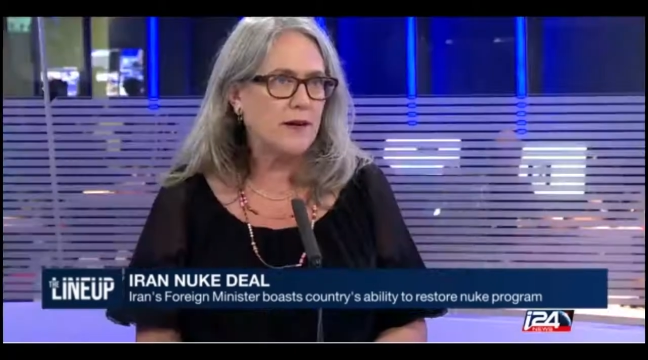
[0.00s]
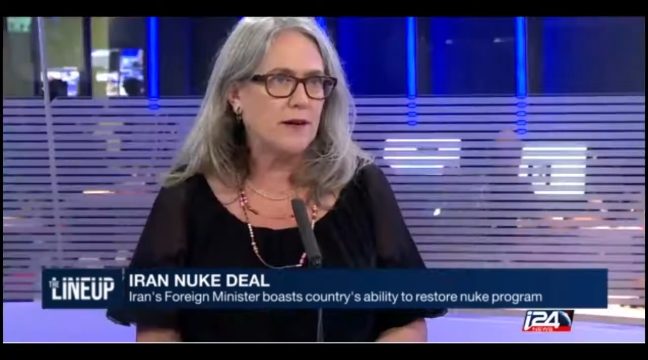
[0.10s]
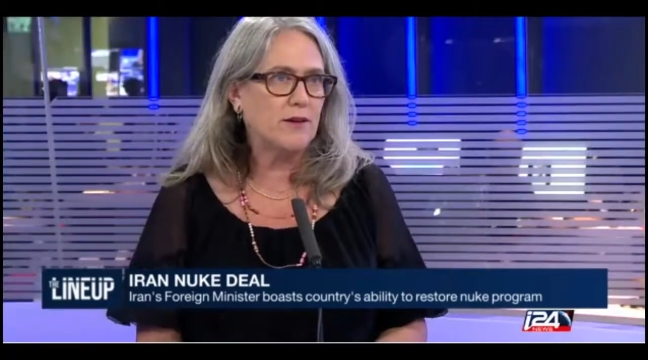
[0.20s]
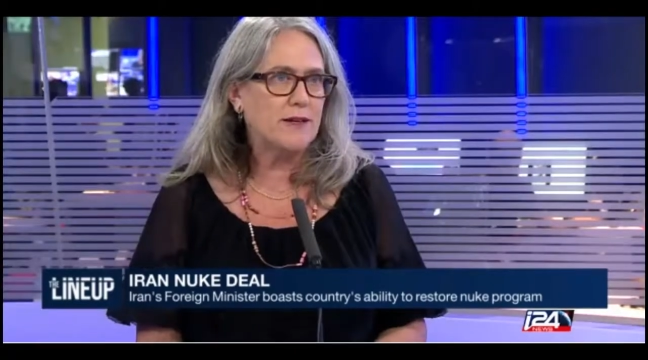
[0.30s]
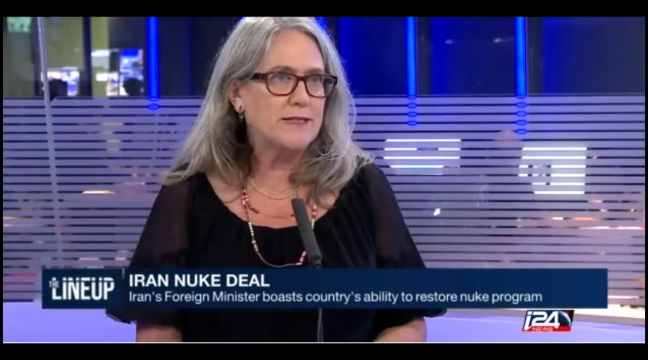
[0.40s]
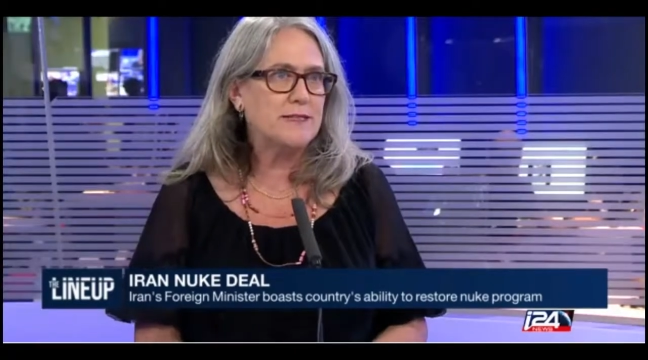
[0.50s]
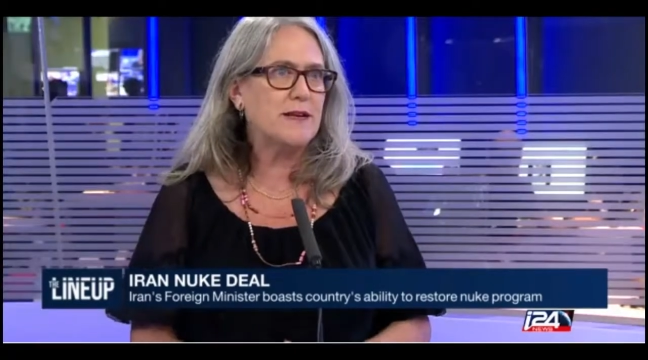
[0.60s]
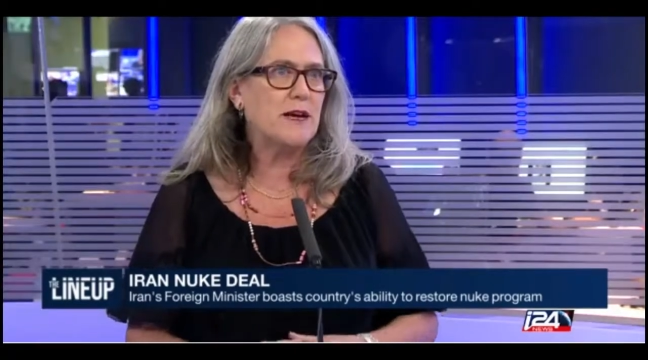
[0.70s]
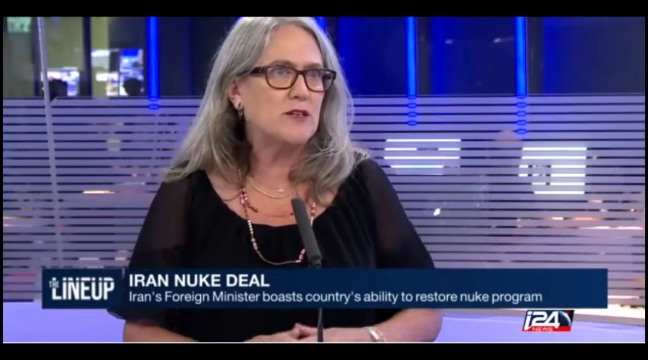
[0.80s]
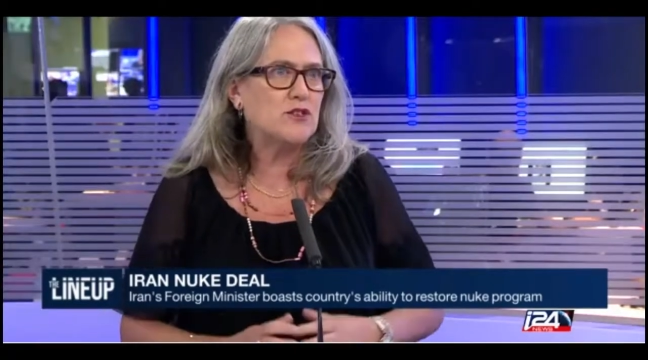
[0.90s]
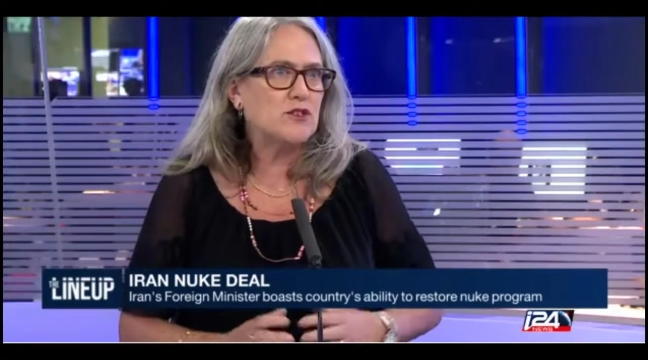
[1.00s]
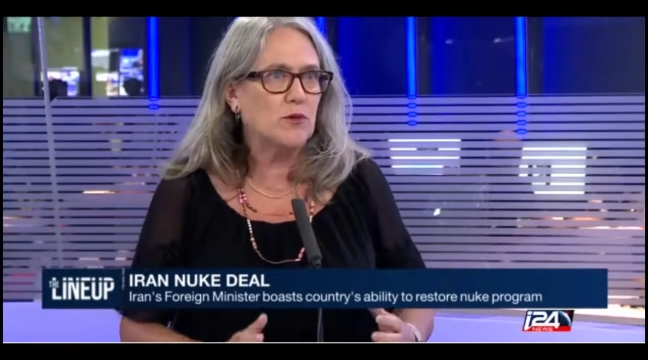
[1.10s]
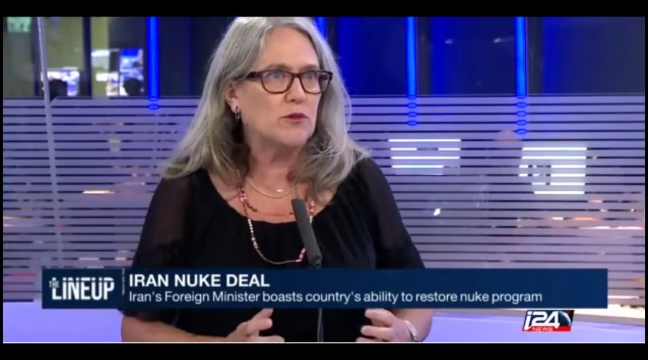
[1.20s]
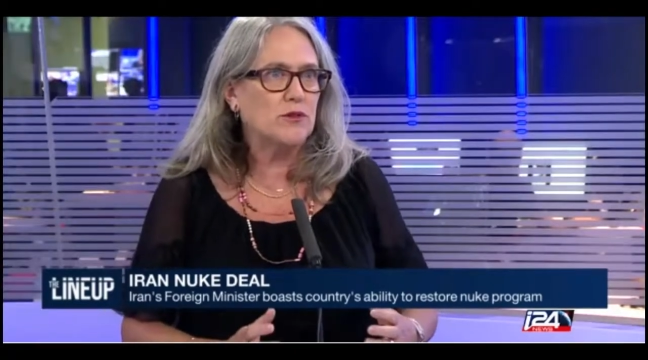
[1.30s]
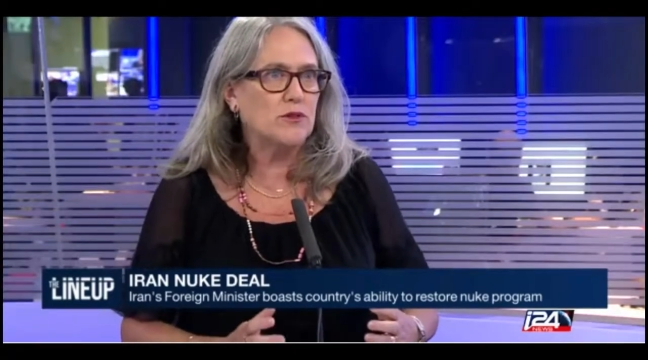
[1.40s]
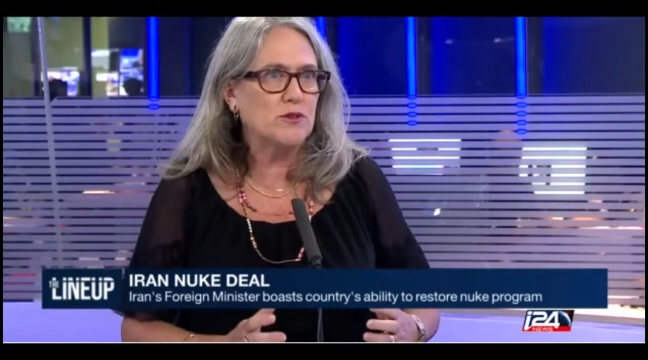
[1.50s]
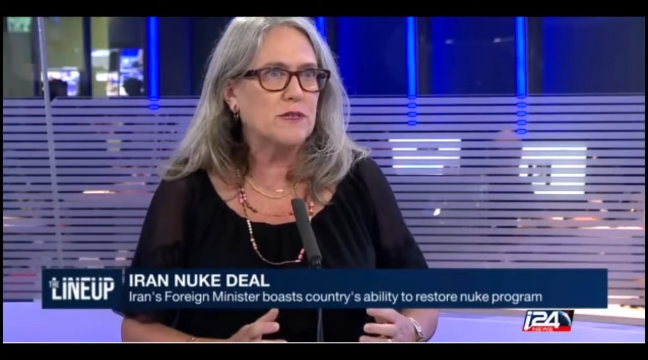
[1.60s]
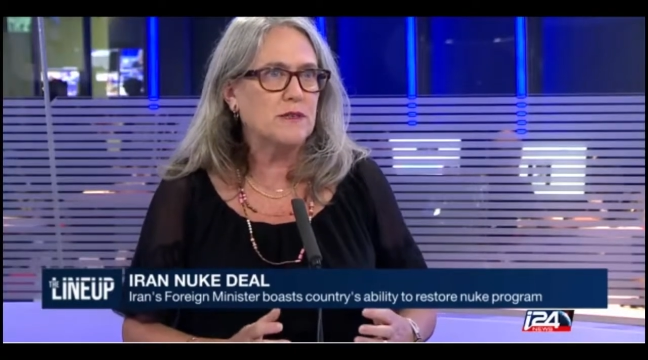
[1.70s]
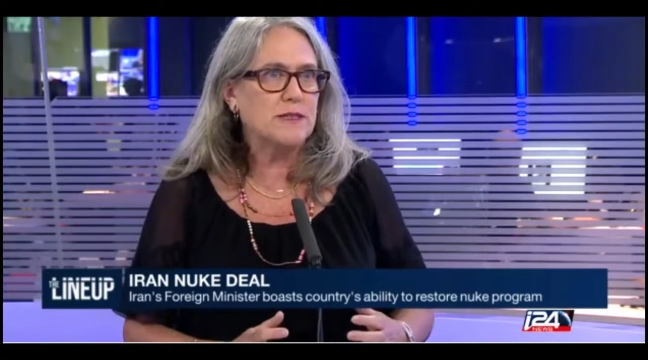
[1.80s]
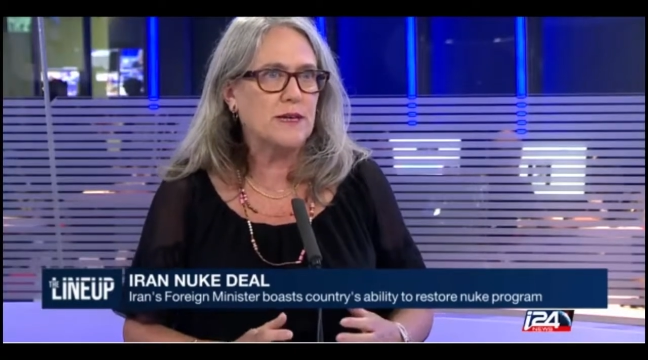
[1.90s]
there. It's not total news
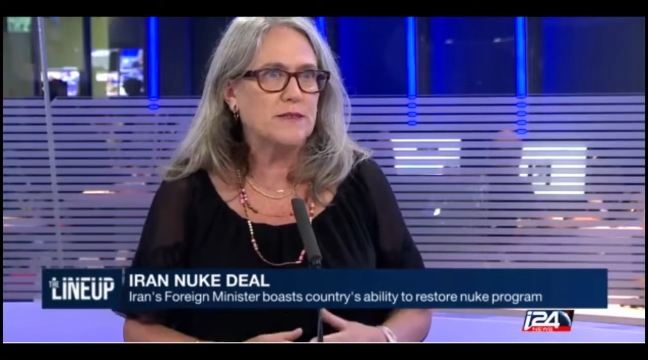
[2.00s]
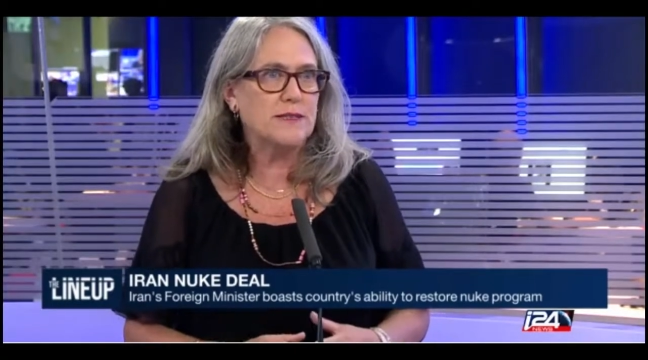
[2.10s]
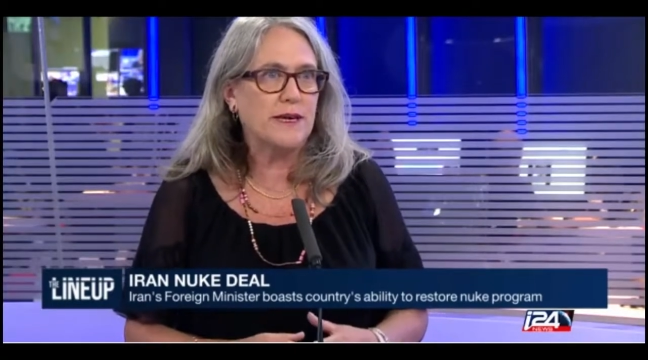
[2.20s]
in the sense